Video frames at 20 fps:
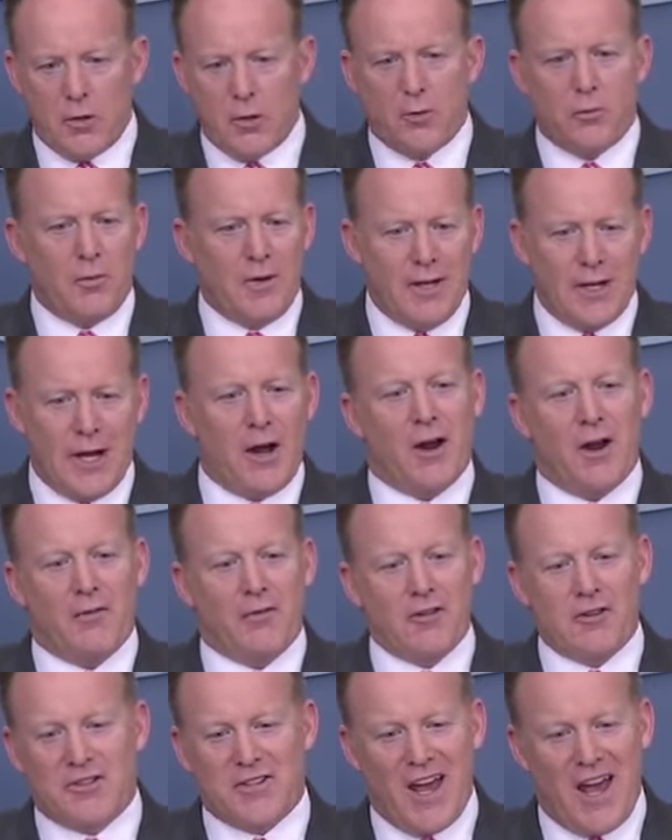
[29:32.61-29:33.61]
we don't read out
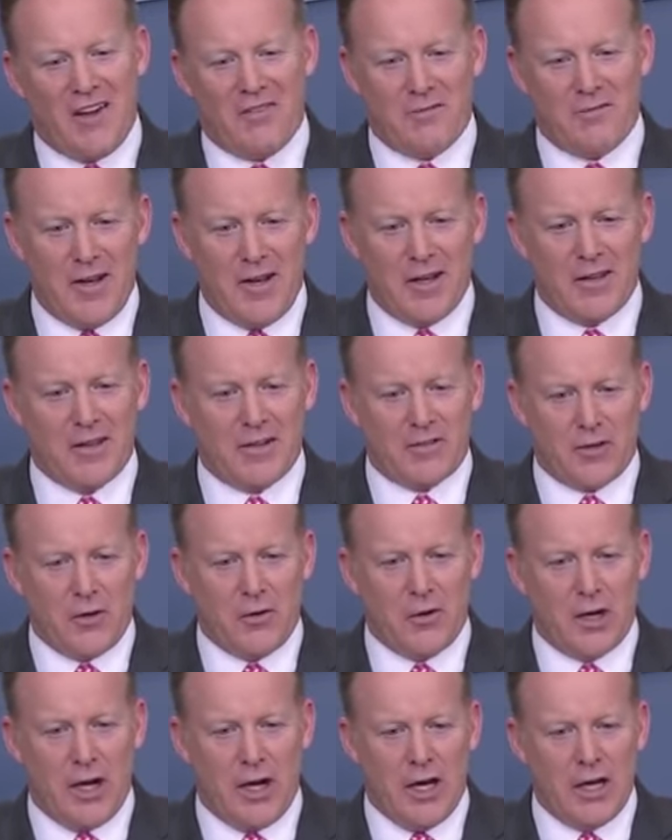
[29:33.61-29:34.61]
every staff meeting that's
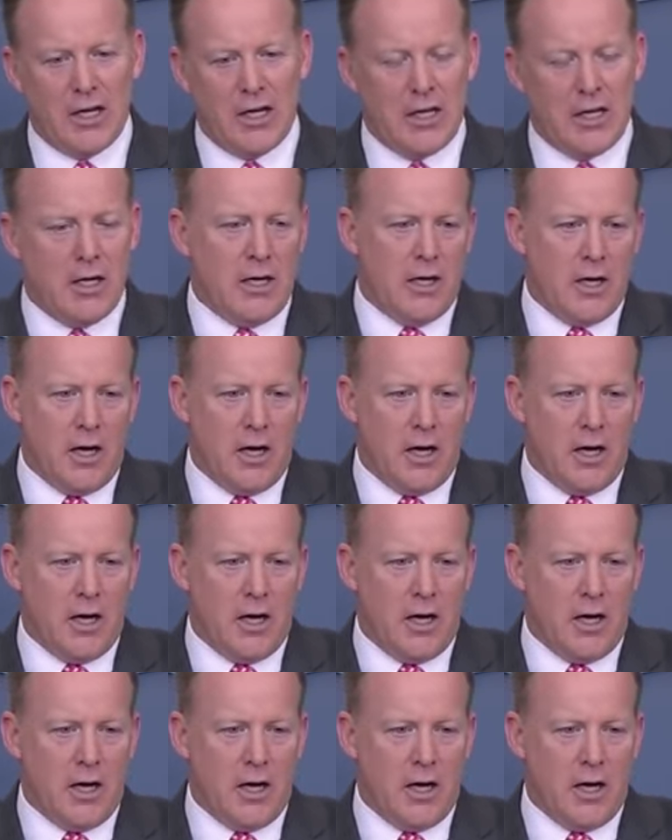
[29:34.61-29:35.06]
going on.